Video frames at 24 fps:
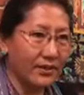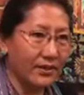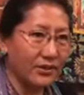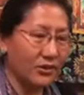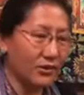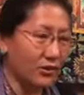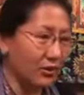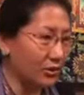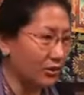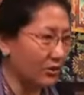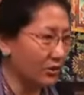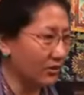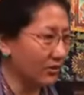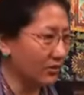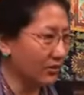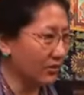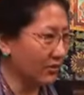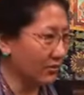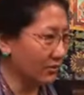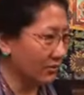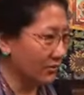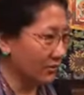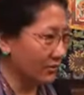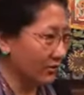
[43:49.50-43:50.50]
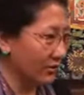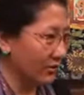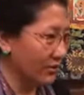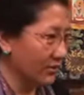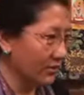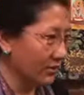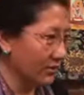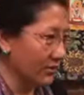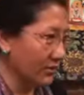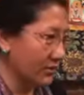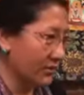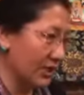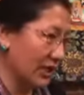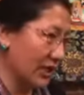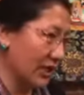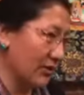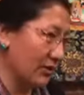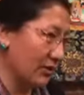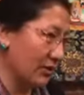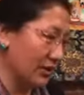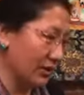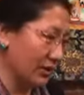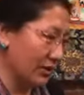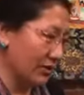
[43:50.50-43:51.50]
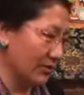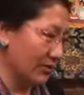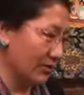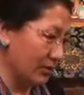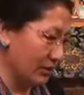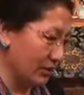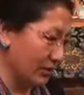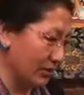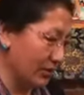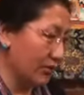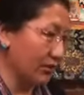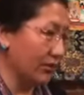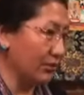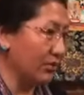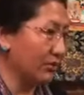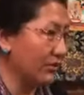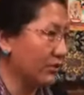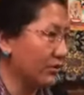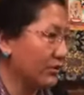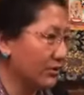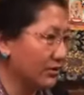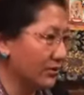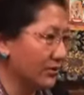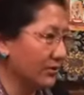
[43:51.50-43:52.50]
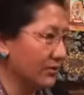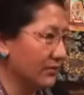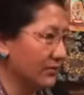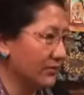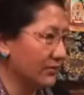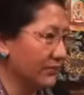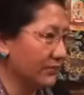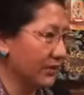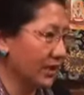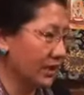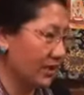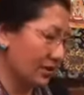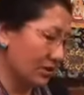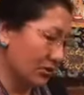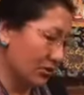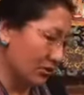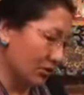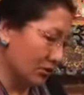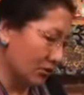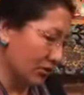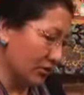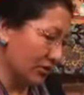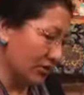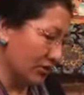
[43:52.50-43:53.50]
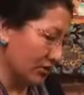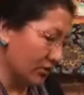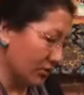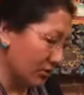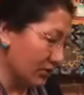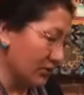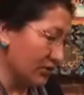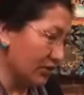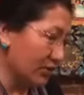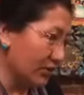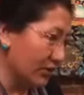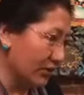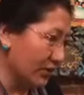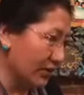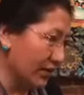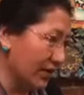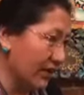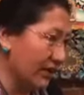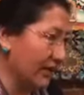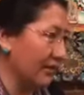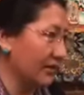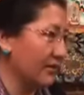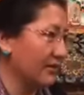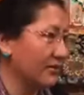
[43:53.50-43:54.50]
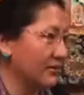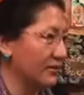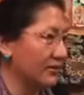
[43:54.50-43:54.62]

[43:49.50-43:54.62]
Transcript: So sour is pretty good, and the salty also okay,